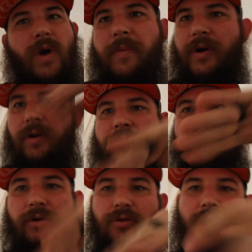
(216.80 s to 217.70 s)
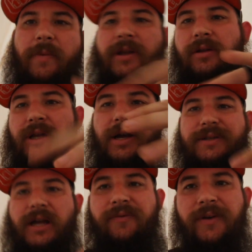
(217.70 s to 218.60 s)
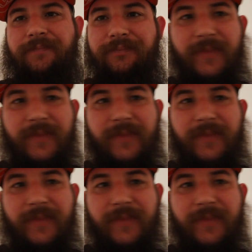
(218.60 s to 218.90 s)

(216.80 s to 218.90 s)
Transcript: rubber grommet on the outside of it.